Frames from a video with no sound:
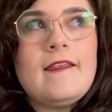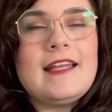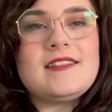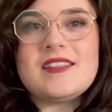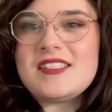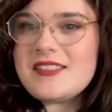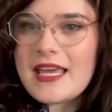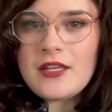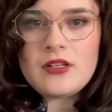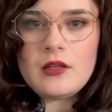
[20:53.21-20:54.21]
It's a
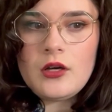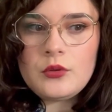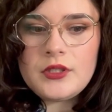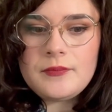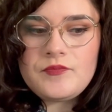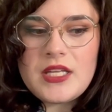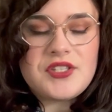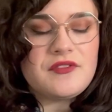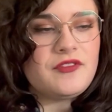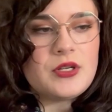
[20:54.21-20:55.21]
standalone. It's
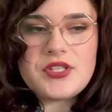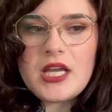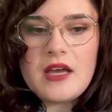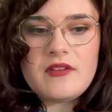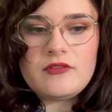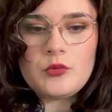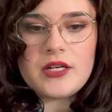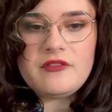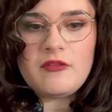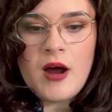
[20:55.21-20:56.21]
the first thing I've ever
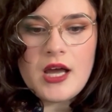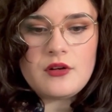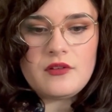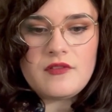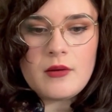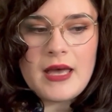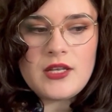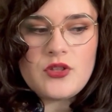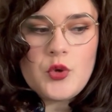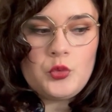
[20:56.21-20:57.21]
read from either of them,
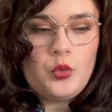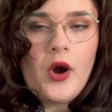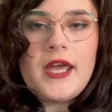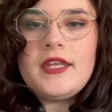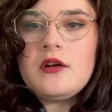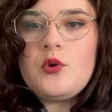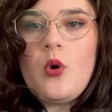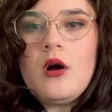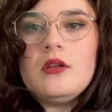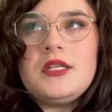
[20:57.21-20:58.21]
and the writing
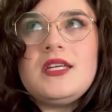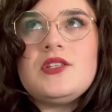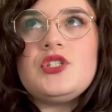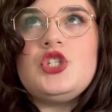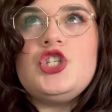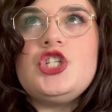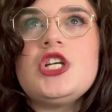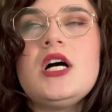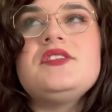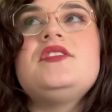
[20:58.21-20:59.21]
quality is
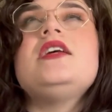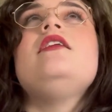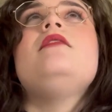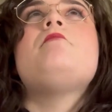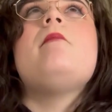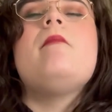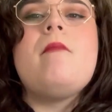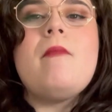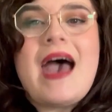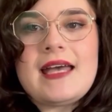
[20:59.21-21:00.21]
just
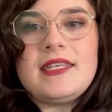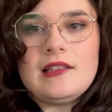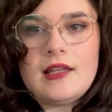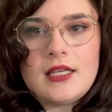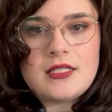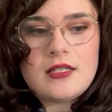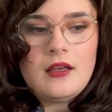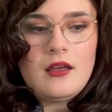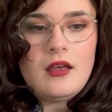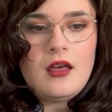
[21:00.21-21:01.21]
immaculate.
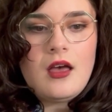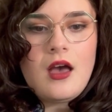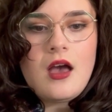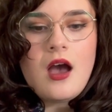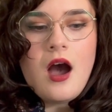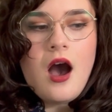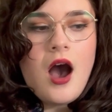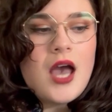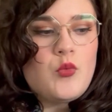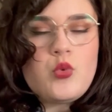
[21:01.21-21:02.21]

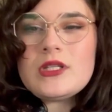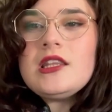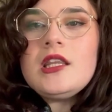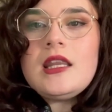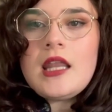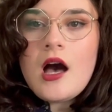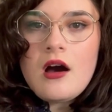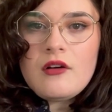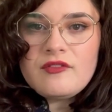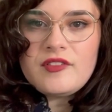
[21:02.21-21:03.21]
I would
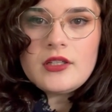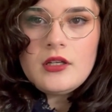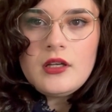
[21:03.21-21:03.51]
love,